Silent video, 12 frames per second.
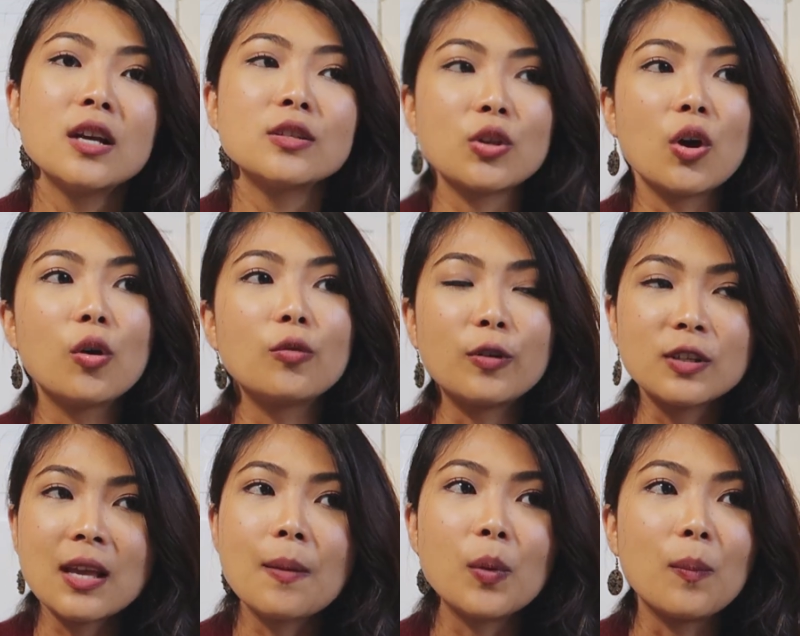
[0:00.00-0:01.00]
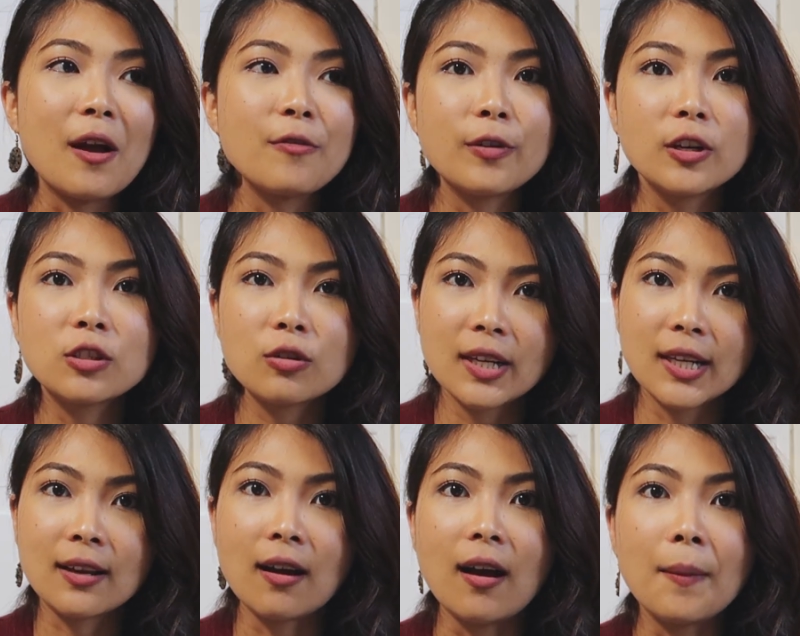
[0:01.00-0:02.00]
So for example, my first
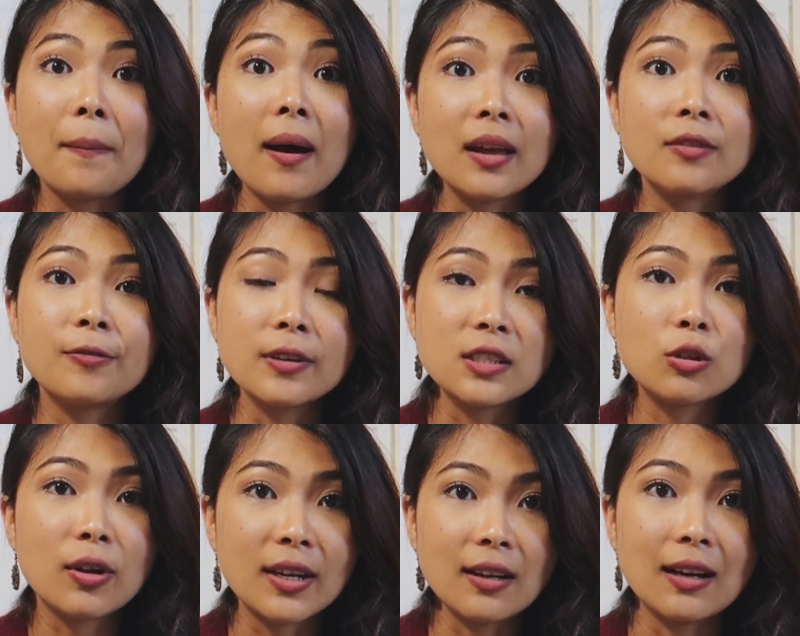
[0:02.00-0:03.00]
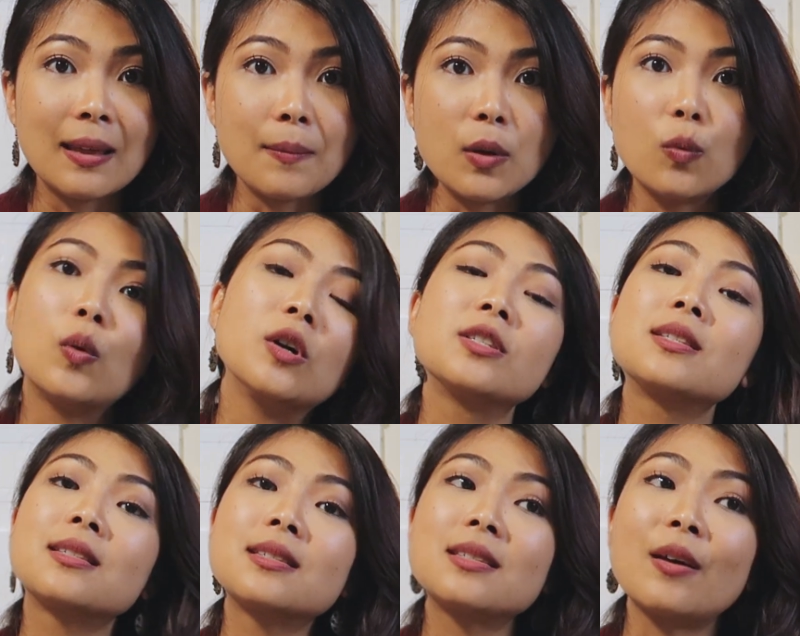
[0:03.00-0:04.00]
credit limit was
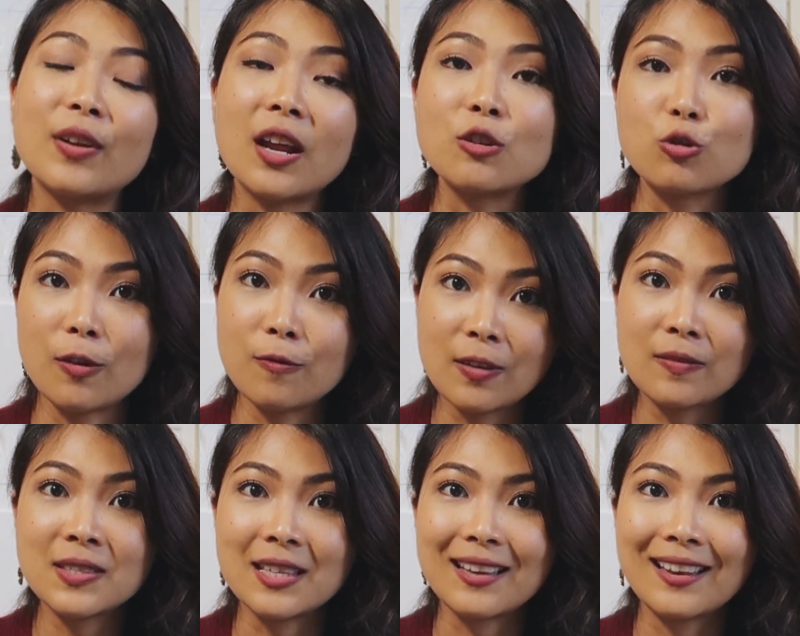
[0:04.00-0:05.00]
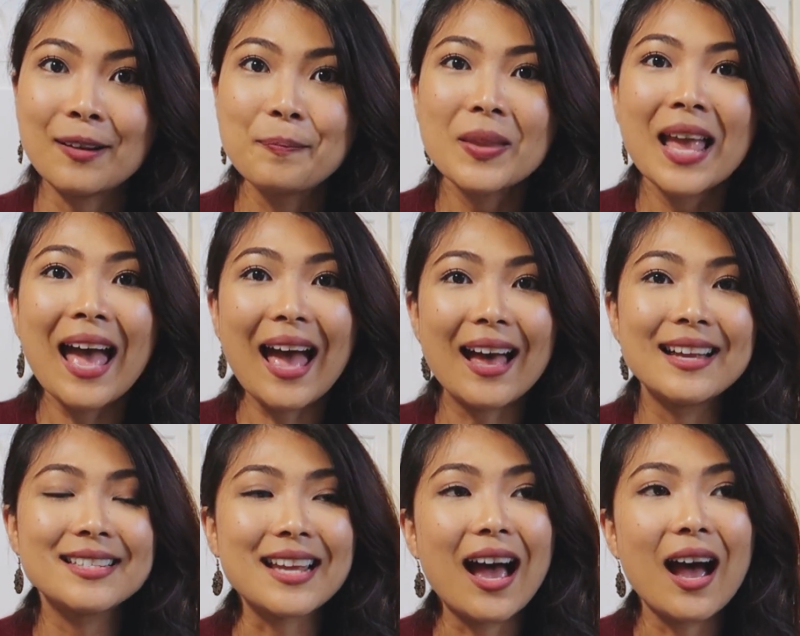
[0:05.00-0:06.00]
750
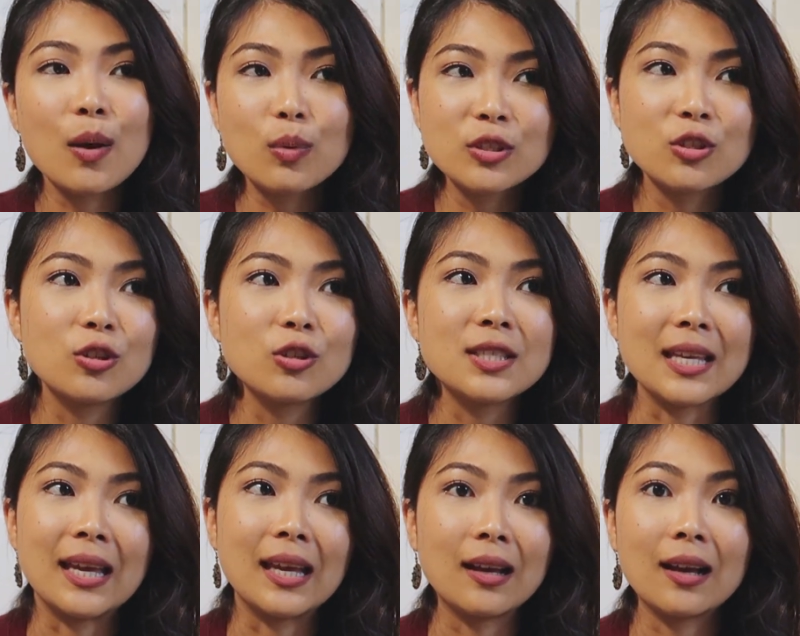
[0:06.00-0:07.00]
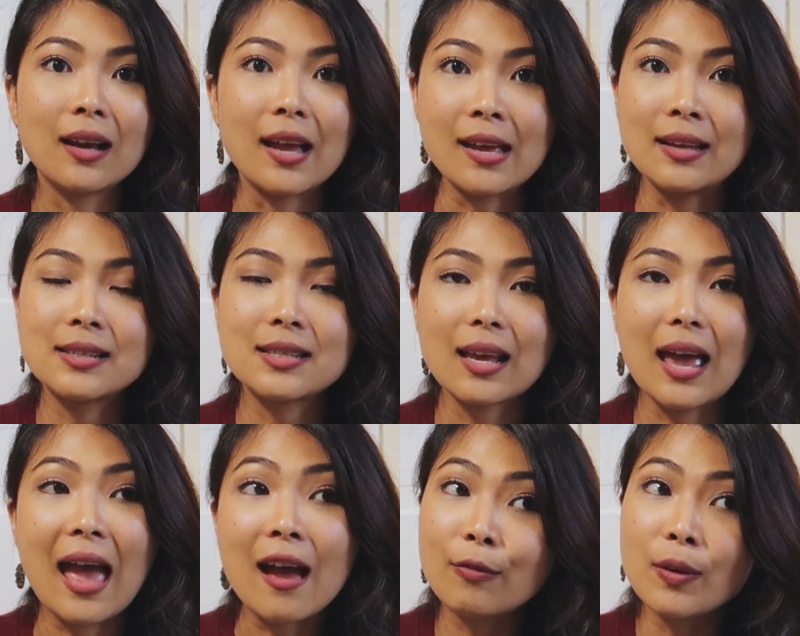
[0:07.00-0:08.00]
and I was using it
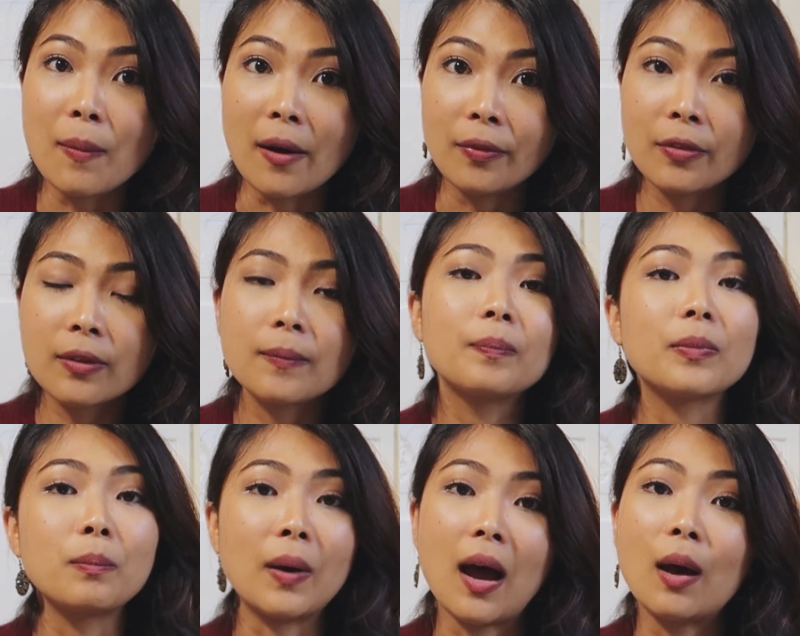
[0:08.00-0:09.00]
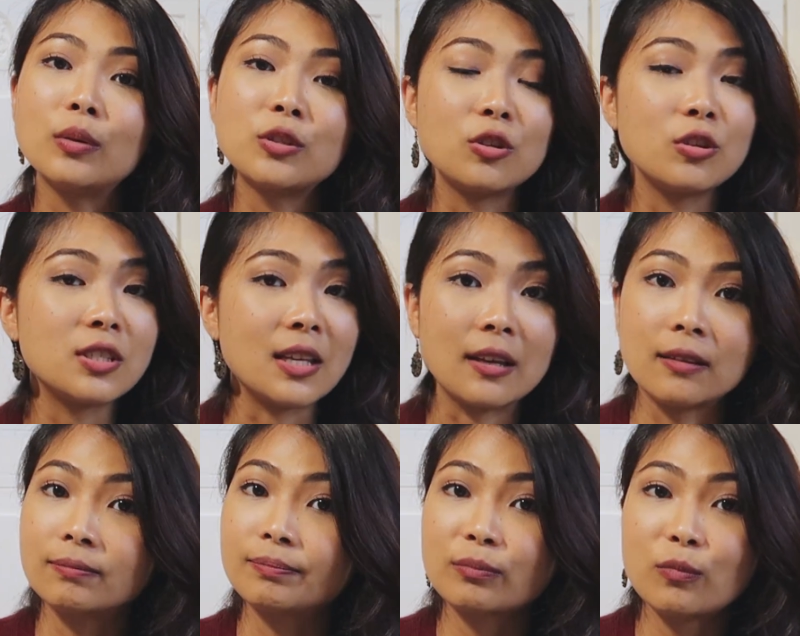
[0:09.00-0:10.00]
every month, but I was
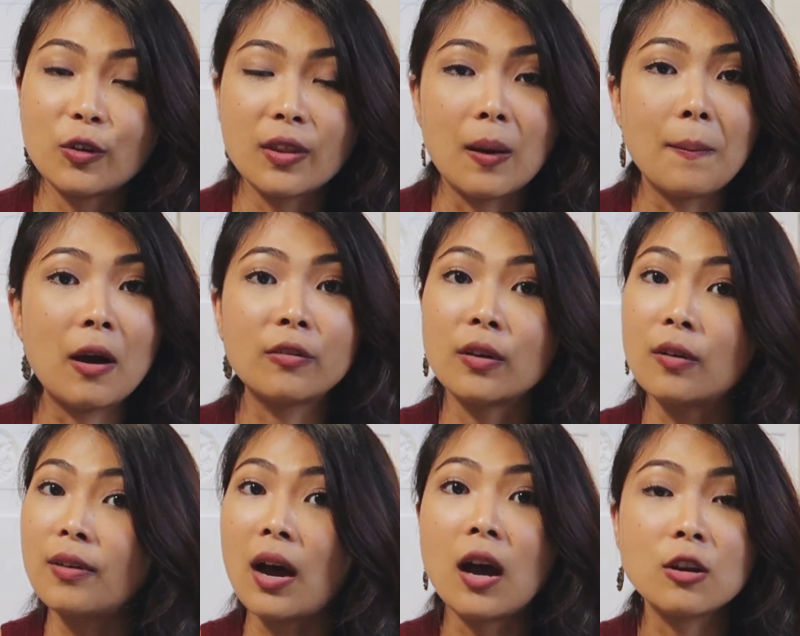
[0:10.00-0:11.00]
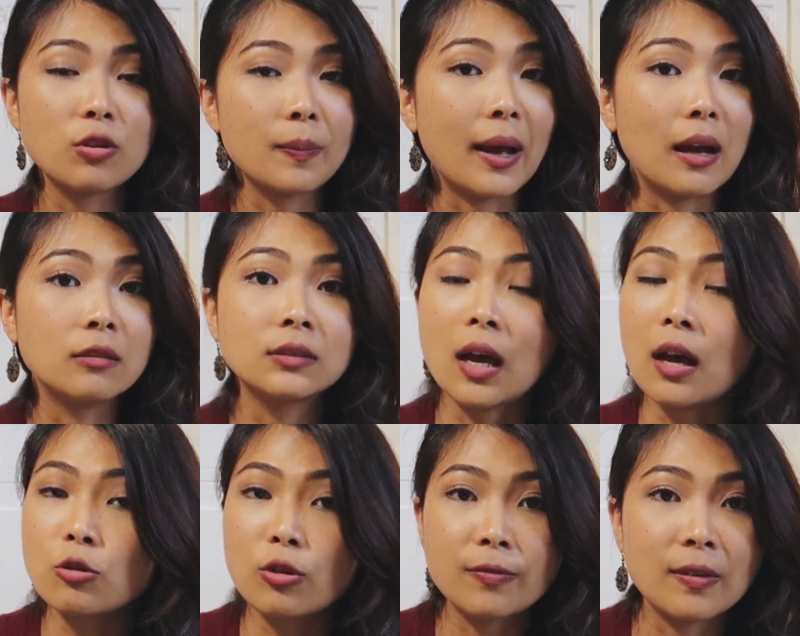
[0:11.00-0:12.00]
using for the amount of £100,
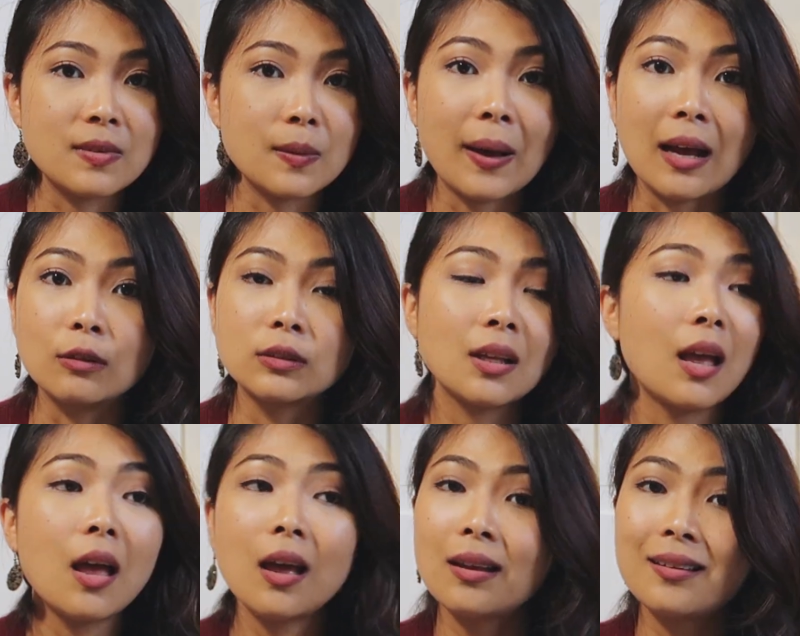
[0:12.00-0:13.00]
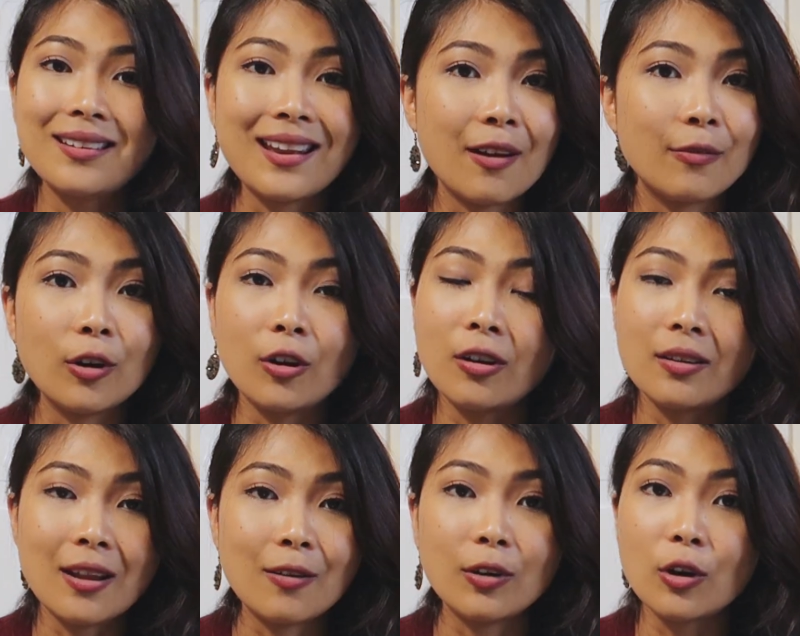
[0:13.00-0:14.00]
£150,
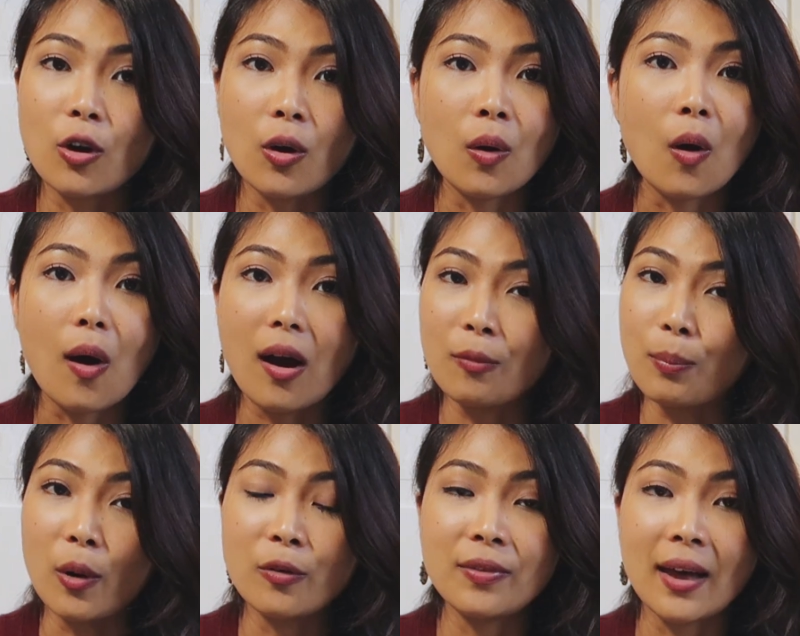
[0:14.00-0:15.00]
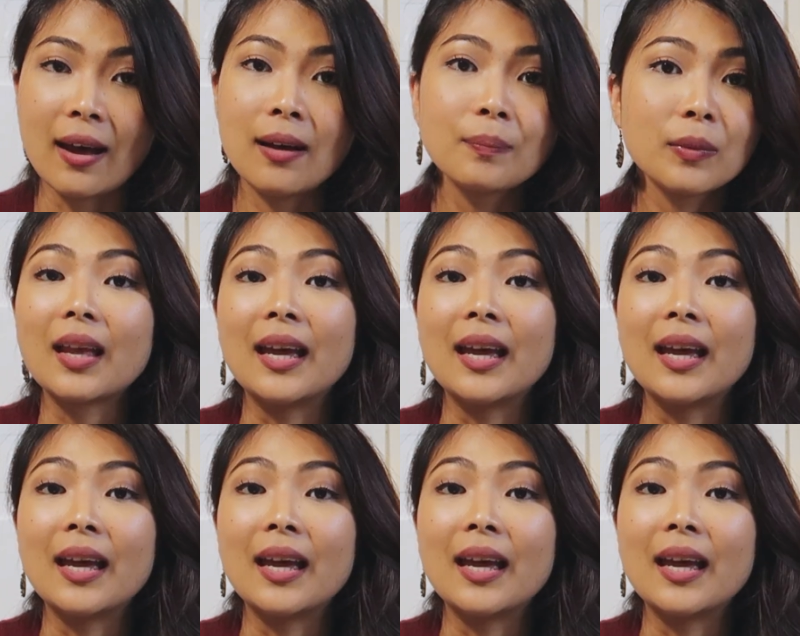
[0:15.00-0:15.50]
never go above that.